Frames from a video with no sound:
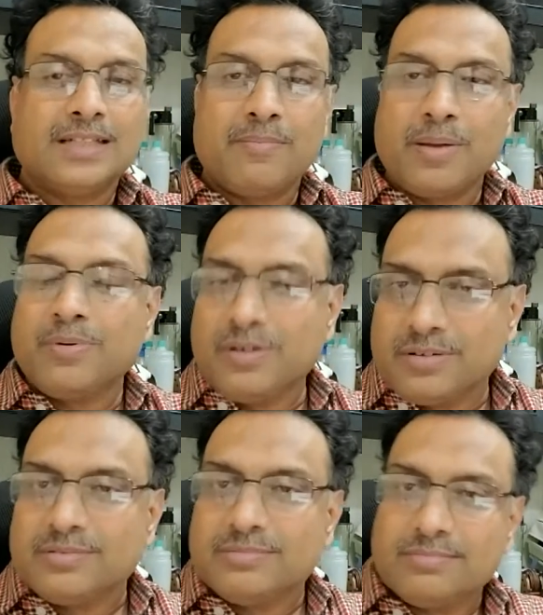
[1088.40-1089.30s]

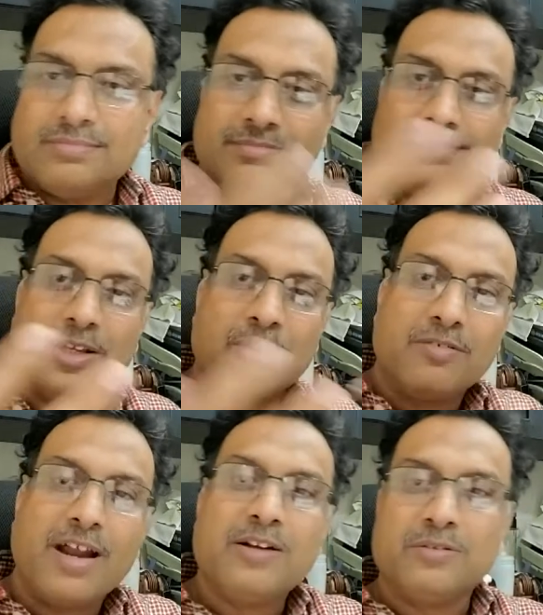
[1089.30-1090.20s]
People,
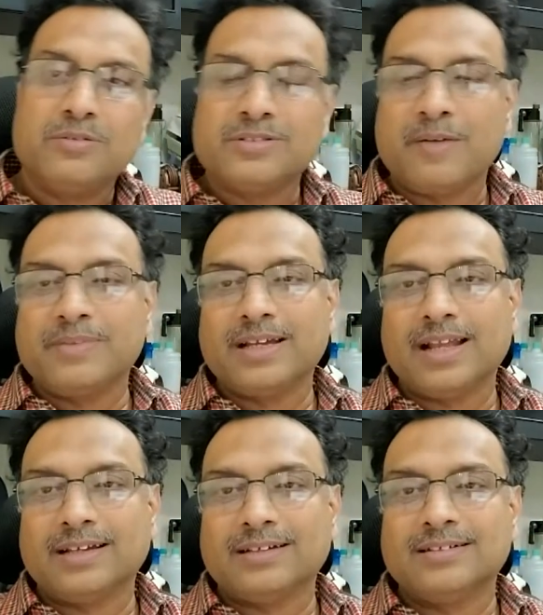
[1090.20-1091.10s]
try to do something
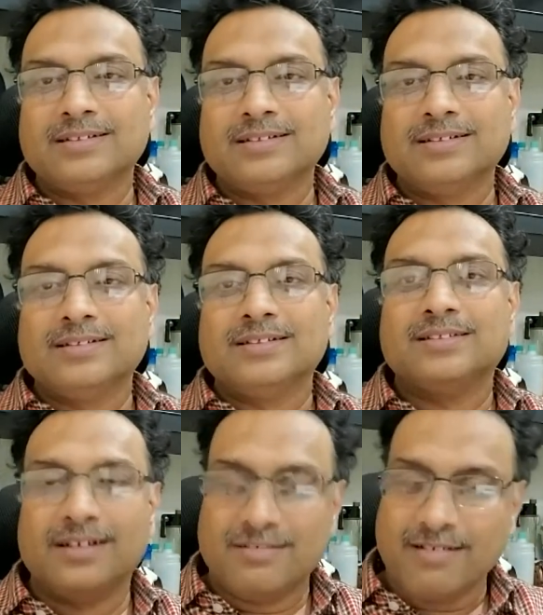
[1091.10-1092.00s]
like
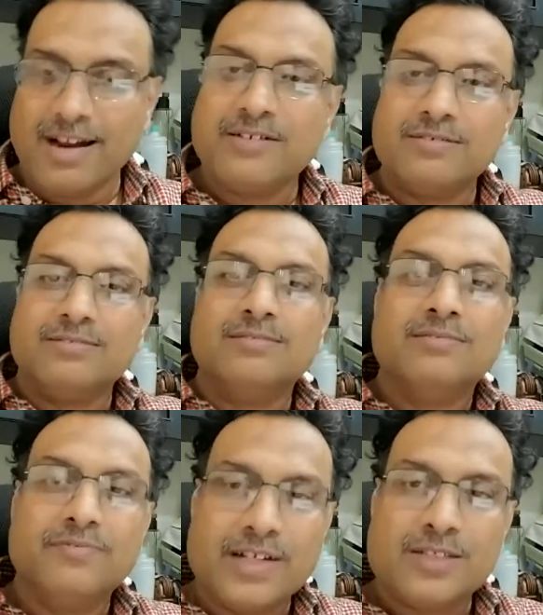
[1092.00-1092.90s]
they try to
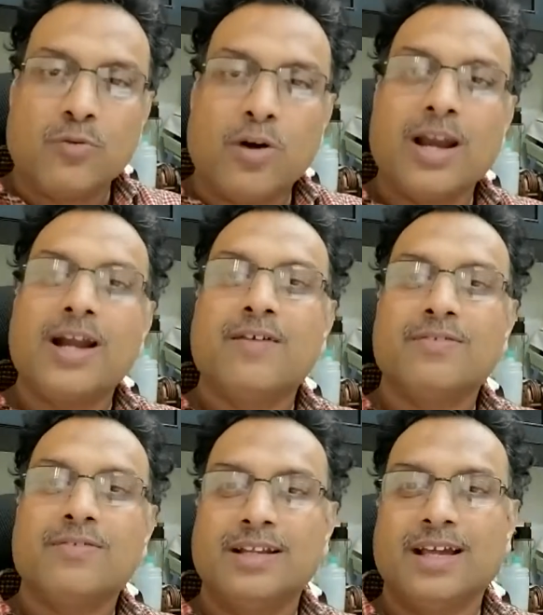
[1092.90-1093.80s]
fix one end of
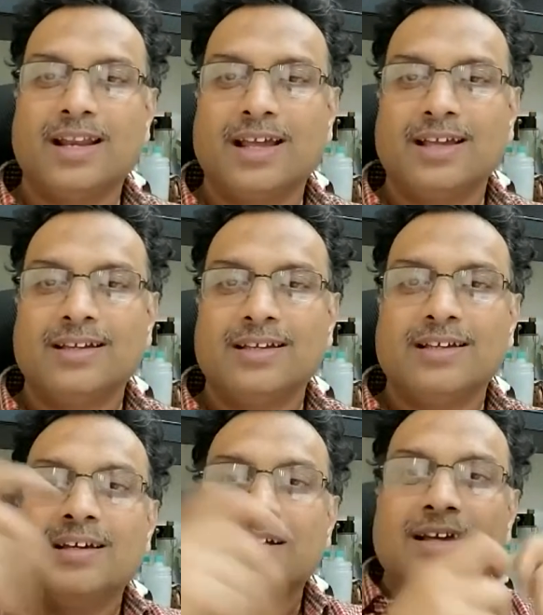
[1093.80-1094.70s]
the DNA
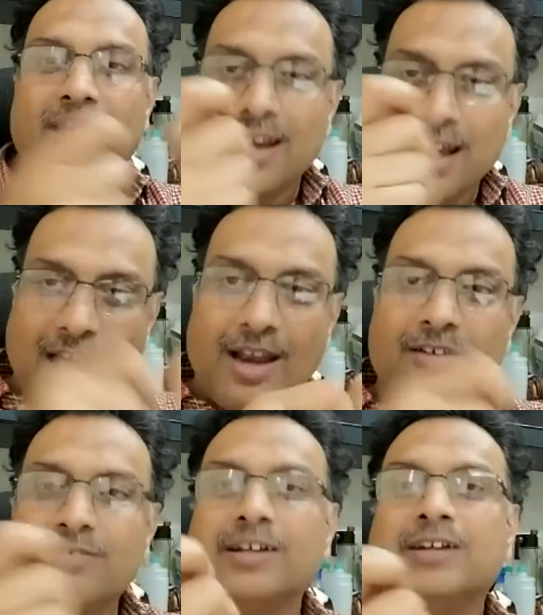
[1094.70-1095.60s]
and
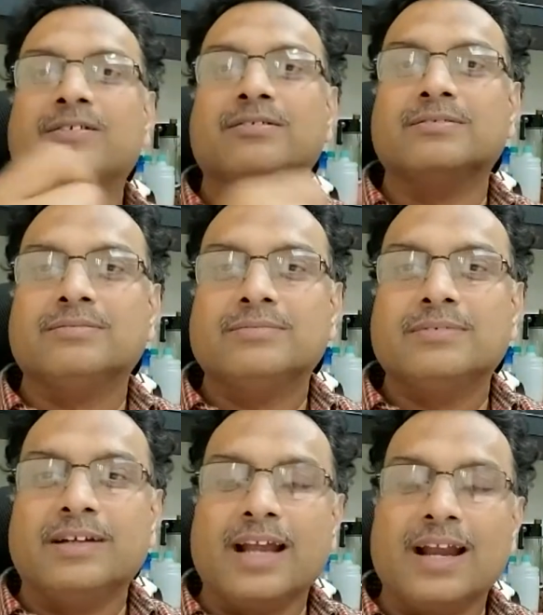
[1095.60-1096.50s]
allow it to
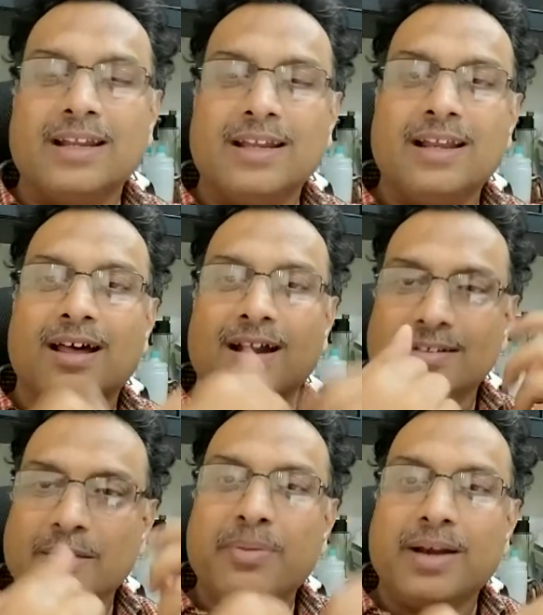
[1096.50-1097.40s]
reanneal or
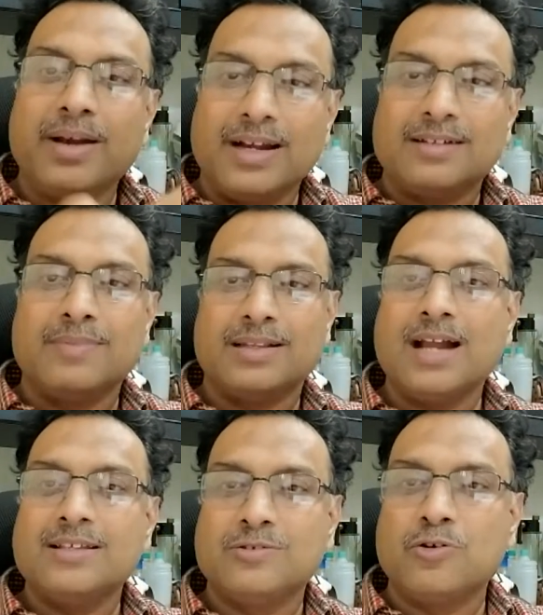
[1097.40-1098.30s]
separate, but that
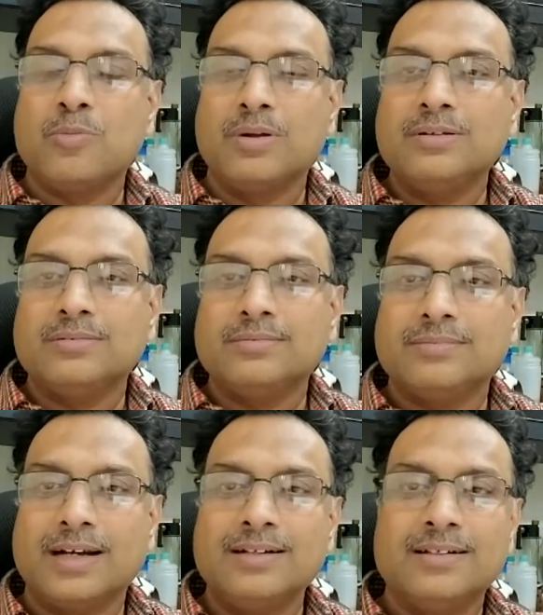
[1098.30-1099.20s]
is doable, right?